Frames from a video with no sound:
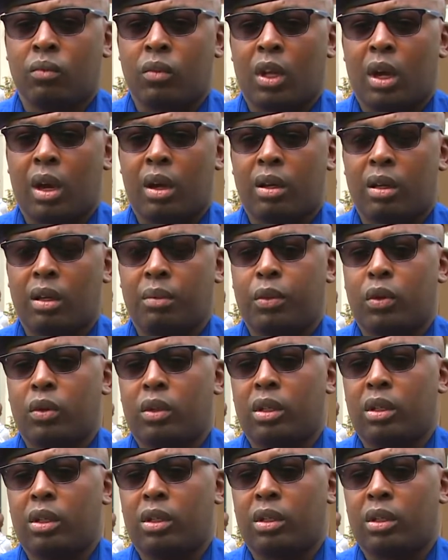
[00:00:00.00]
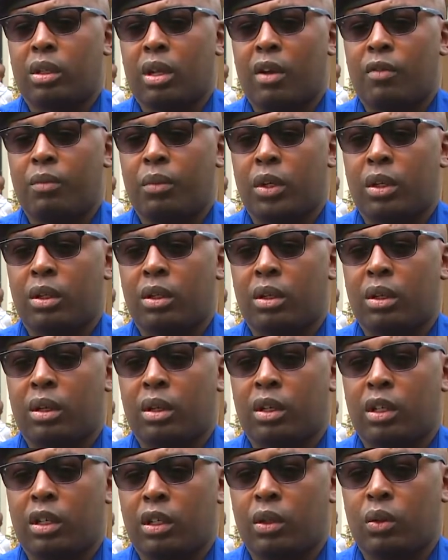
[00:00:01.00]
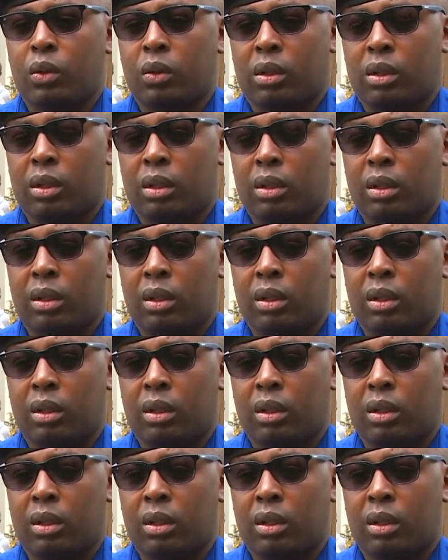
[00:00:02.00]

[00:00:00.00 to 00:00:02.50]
and reportees have been reduced